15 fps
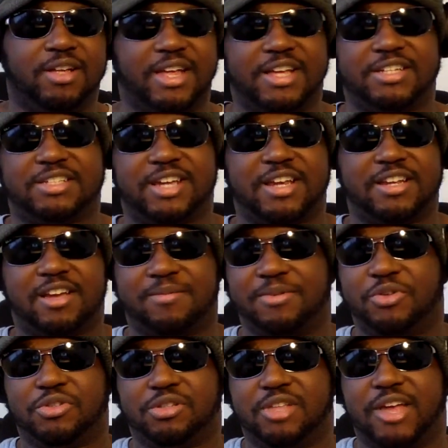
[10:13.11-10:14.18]

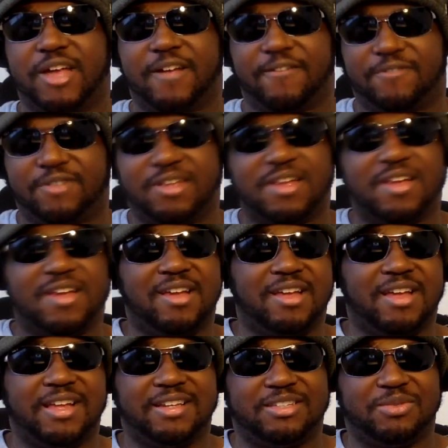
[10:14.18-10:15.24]
SJWs left.
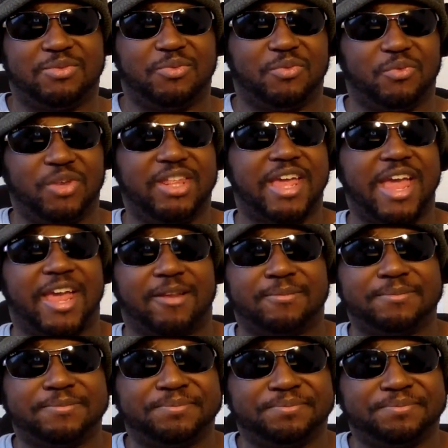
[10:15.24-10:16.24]
It's really hate.